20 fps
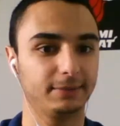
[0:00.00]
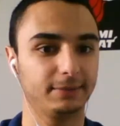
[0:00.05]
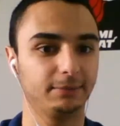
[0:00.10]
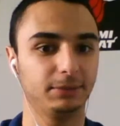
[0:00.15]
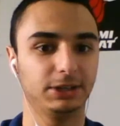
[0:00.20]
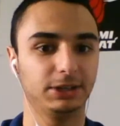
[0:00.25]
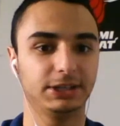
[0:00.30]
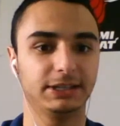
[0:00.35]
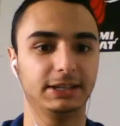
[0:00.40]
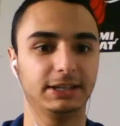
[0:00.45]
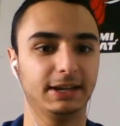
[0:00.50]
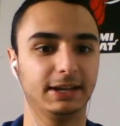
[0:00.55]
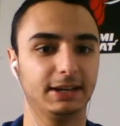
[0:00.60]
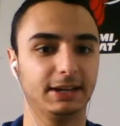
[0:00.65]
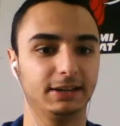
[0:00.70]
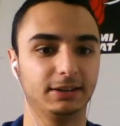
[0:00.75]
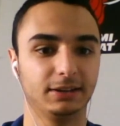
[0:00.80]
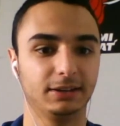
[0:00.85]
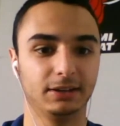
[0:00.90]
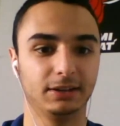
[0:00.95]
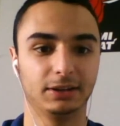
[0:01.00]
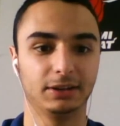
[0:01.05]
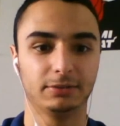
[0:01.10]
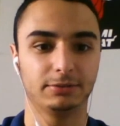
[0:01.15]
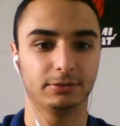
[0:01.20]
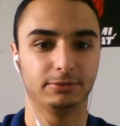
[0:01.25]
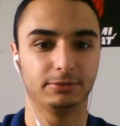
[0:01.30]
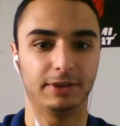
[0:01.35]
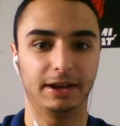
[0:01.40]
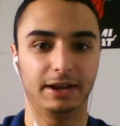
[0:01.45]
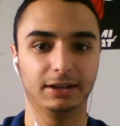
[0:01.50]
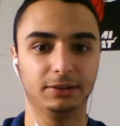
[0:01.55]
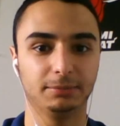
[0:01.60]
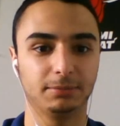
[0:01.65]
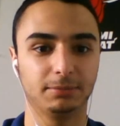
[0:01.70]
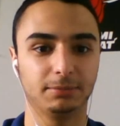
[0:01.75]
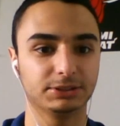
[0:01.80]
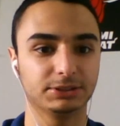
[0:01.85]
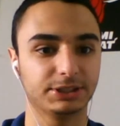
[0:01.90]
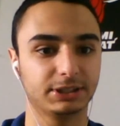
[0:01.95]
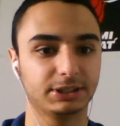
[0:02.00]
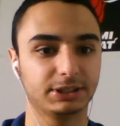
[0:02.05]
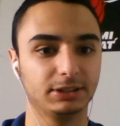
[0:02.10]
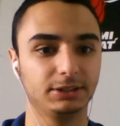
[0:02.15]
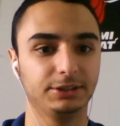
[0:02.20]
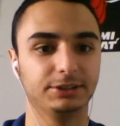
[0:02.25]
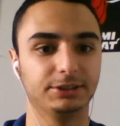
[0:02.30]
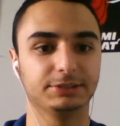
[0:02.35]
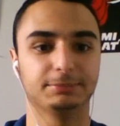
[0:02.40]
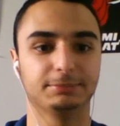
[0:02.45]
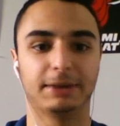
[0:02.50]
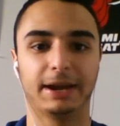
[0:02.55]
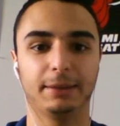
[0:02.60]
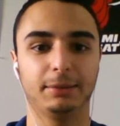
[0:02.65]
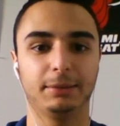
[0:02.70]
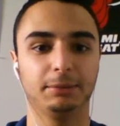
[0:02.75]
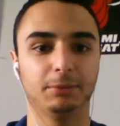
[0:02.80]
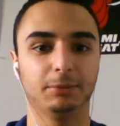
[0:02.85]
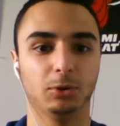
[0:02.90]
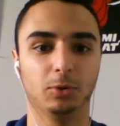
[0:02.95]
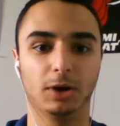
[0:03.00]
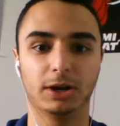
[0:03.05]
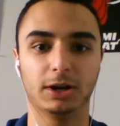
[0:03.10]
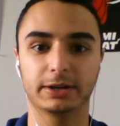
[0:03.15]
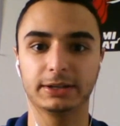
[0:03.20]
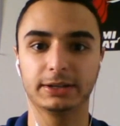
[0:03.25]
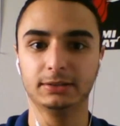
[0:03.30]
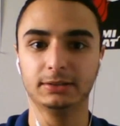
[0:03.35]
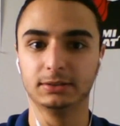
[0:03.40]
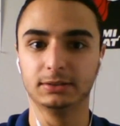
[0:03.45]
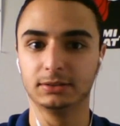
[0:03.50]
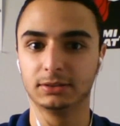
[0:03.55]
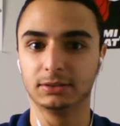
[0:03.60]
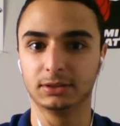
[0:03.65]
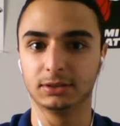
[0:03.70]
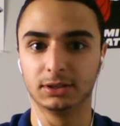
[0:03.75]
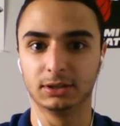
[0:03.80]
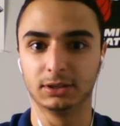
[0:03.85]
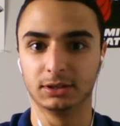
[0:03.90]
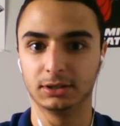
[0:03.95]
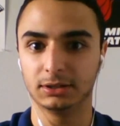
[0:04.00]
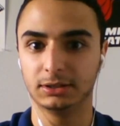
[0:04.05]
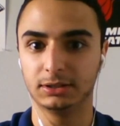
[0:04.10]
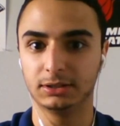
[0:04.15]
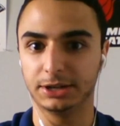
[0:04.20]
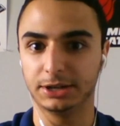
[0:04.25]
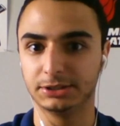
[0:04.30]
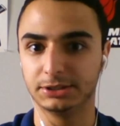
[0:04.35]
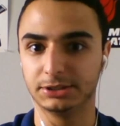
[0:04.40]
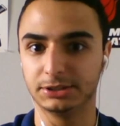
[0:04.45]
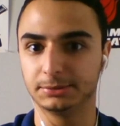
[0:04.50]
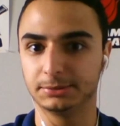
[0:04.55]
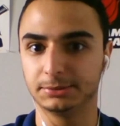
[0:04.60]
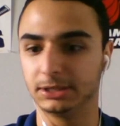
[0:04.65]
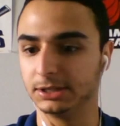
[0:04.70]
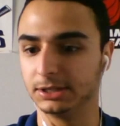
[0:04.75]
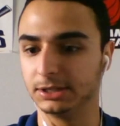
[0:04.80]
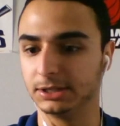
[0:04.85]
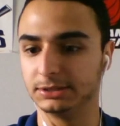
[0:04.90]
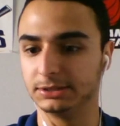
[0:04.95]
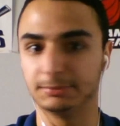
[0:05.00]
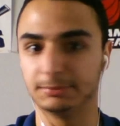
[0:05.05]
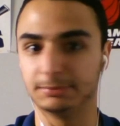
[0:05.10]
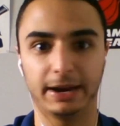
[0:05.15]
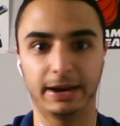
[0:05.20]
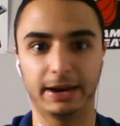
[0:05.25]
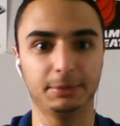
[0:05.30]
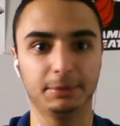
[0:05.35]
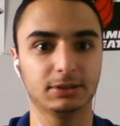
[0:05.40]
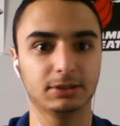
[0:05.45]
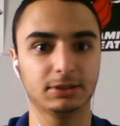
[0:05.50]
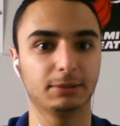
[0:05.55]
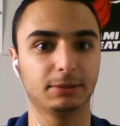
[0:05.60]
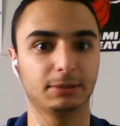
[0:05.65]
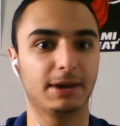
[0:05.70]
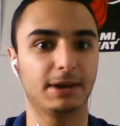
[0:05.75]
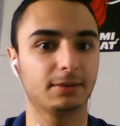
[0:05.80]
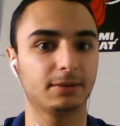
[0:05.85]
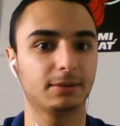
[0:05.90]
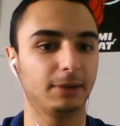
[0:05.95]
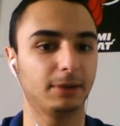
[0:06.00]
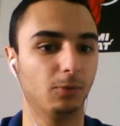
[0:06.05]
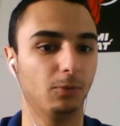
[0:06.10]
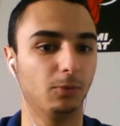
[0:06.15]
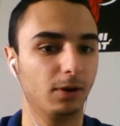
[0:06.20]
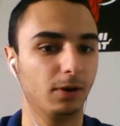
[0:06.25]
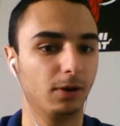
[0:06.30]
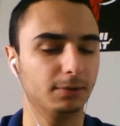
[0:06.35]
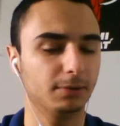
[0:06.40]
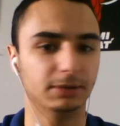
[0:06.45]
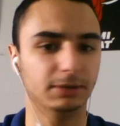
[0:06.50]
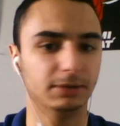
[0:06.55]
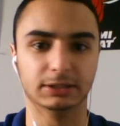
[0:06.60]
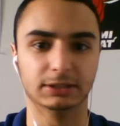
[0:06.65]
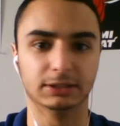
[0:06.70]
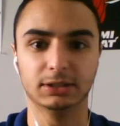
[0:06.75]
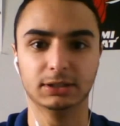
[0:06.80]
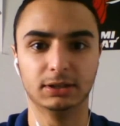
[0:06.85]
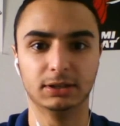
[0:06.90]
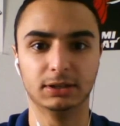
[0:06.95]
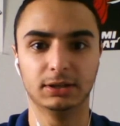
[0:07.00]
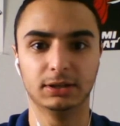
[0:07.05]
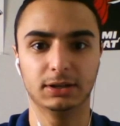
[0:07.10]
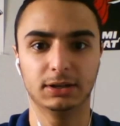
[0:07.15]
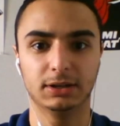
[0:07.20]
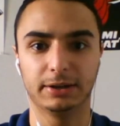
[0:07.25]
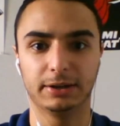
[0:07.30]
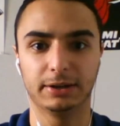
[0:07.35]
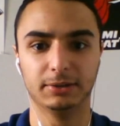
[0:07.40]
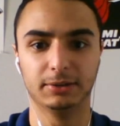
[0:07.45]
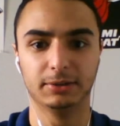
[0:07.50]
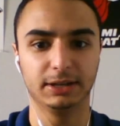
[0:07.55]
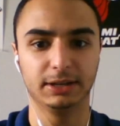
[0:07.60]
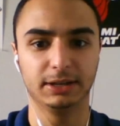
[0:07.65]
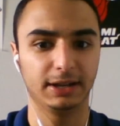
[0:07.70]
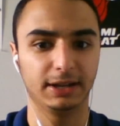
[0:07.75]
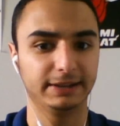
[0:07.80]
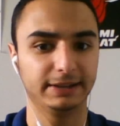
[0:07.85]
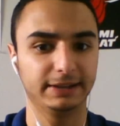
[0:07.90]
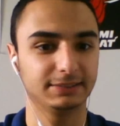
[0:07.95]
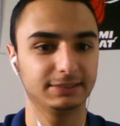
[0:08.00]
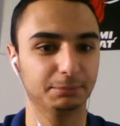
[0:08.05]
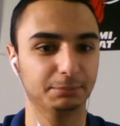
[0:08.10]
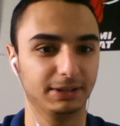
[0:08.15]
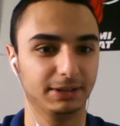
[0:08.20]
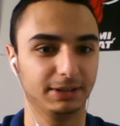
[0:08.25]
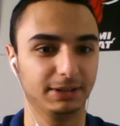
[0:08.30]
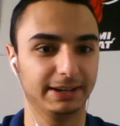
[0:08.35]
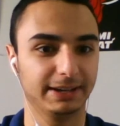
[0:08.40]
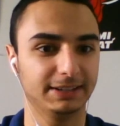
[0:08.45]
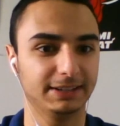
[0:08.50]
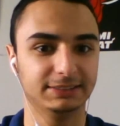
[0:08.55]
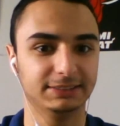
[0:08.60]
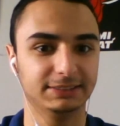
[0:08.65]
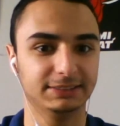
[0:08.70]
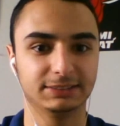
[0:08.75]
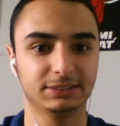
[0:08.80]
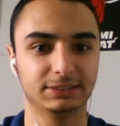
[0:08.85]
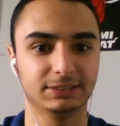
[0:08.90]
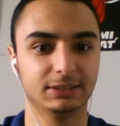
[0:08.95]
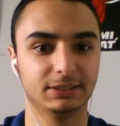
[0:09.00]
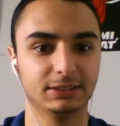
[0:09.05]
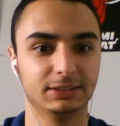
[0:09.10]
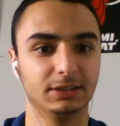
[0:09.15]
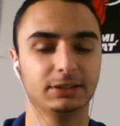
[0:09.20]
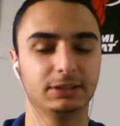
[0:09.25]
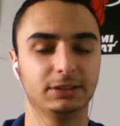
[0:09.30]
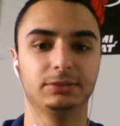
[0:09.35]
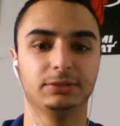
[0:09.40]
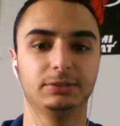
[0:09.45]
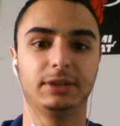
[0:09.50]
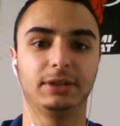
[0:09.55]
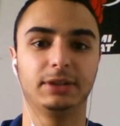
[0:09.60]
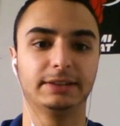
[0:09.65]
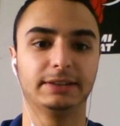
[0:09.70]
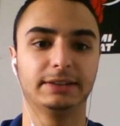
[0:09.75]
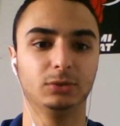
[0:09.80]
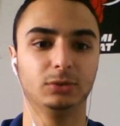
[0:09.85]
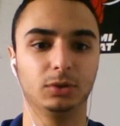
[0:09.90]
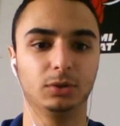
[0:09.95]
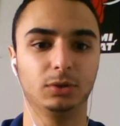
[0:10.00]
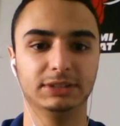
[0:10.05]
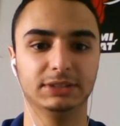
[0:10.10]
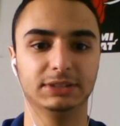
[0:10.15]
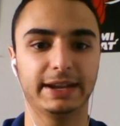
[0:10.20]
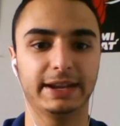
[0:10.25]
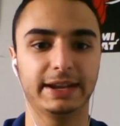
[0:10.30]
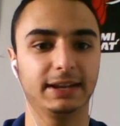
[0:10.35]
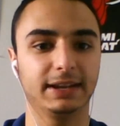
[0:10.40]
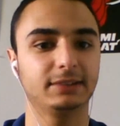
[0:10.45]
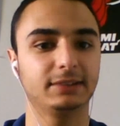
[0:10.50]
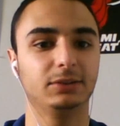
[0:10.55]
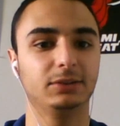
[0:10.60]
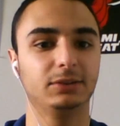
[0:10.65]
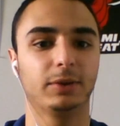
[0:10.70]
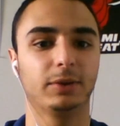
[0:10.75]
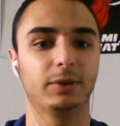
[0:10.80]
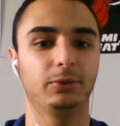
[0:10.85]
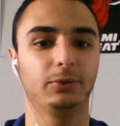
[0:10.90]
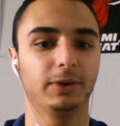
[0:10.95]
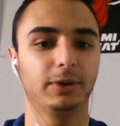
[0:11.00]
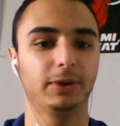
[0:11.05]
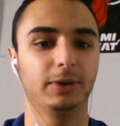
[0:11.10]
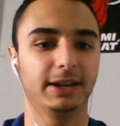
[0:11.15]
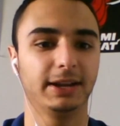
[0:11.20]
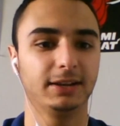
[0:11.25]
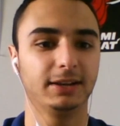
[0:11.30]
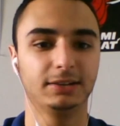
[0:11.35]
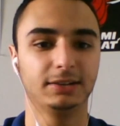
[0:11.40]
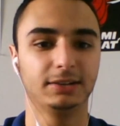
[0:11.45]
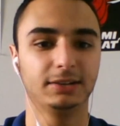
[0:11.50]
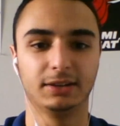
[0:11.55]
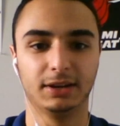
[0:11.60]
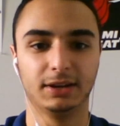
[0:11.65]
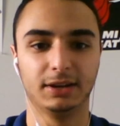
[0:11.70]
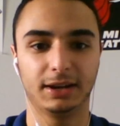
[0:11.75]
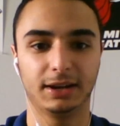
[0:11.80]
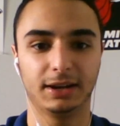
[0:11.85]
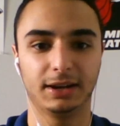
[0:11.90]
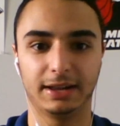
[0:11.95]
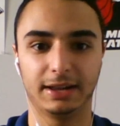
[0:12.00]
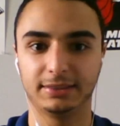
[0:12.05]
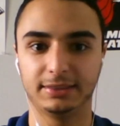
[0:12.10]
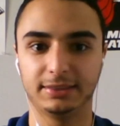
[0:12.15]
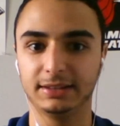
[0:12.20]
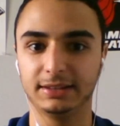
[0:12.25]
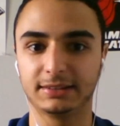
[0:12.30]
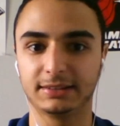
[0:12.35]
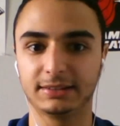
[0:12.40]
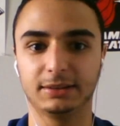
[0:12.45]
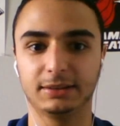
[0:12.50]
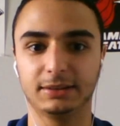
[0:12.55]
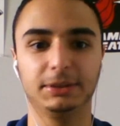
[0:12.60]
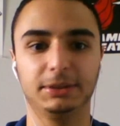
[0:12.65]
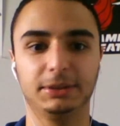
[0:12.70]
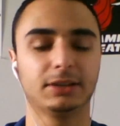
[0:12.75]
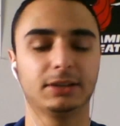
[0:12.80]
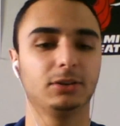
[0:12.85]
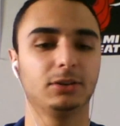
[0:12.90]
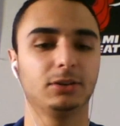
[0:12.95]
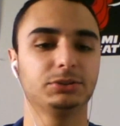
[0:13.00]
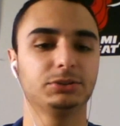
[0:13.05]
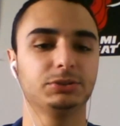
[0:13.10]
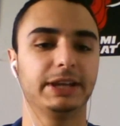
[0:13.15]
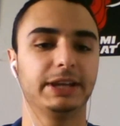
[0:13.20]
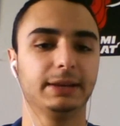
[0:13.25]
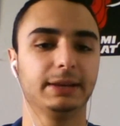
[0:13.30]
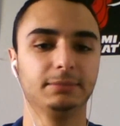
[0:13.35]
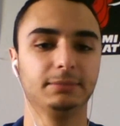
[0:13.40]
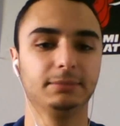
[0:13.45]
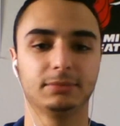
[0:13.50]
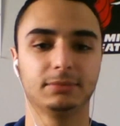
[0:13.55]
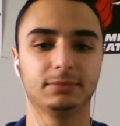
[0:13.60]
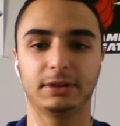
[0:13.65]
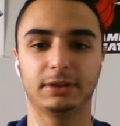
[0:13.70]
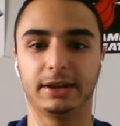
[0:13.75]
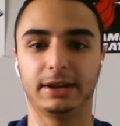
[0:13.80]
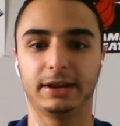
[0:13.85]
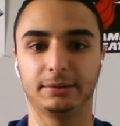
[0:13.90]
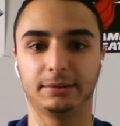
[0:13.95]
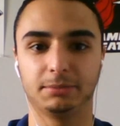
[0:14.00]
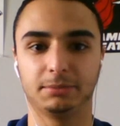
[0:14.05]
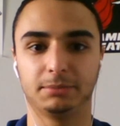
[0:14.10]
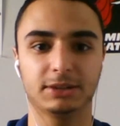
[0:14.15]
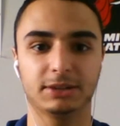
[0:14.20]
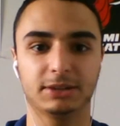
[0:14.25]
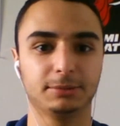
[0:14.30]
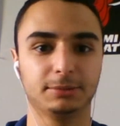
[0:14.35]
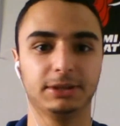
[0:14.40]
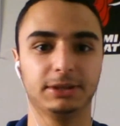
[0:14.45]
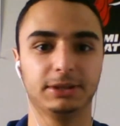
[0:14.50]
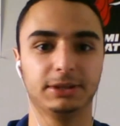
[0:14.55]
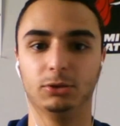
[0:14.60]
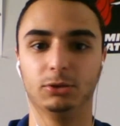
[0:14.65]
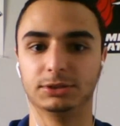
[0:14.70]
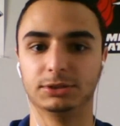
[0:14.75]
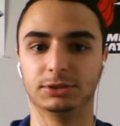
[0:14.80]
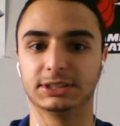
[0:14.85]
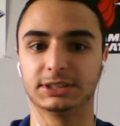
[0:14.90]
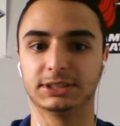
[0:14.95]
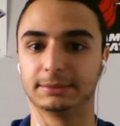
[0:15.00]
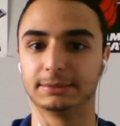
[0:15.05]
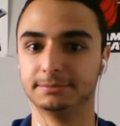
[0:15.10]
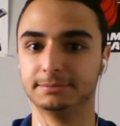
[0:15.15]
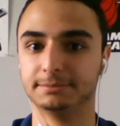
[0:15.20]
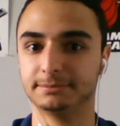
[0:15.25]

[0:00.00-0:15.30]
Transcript: I'm looking at for value in particular is Miami, Milwaukee. Not just because Miami's on the back of my wall, but I really like the plays like Luol Deng, Dwayne Wade, and I think that's going to be a close game and possibly overtime.